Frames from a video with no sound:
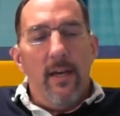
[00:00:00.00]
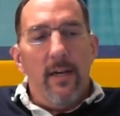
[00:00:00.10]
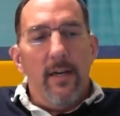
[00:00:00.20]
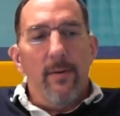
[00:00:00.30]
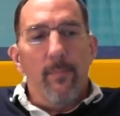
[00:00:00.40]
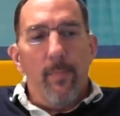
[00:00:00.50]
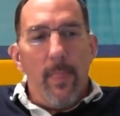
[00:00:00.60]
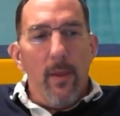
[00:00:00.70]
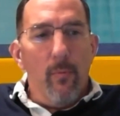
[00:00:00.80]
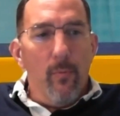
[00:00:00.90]

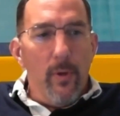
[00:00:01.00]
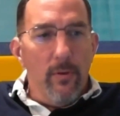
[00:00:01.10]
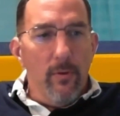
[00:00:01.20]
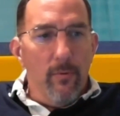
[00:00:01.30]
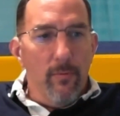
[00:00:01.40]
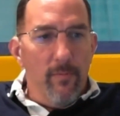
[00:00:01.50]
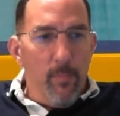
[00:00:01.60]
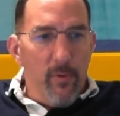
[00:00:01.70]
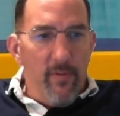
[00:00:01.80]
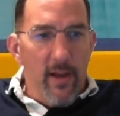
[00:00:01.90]
We do
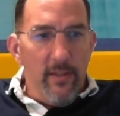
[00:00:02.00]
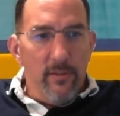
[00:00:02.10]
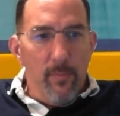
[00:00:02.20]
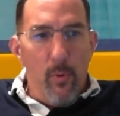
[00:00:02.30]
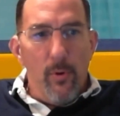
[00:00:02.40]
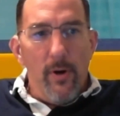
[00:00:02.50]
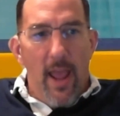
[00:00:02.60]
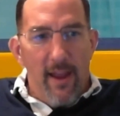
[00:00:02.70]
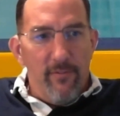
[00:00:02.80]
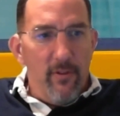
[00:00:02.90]
provide support
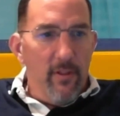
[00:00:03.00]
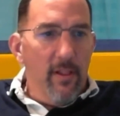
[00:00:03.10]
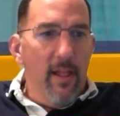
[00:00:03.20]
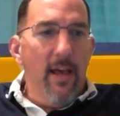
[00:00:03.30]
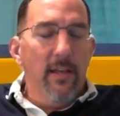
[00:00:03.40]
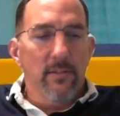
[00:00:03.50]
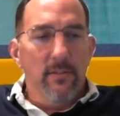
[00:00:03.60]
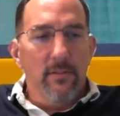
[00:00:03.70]
after the class,